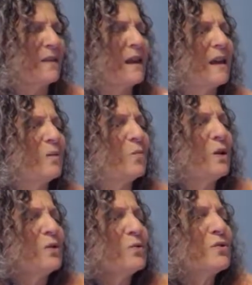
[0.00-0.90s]
then
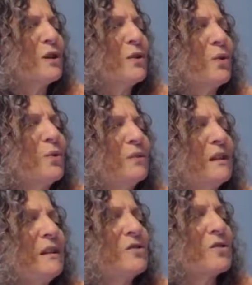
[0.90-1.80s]
when you're done
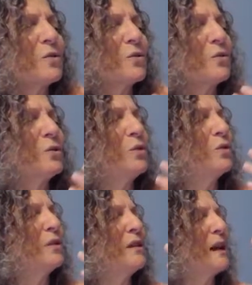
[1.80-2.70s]
holding each other, you
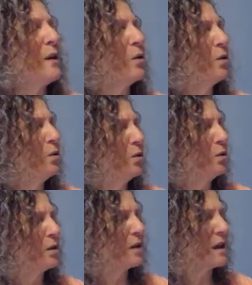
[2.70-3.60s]
could now
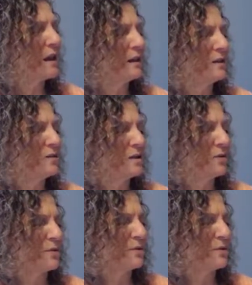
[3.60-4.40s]
look at each other.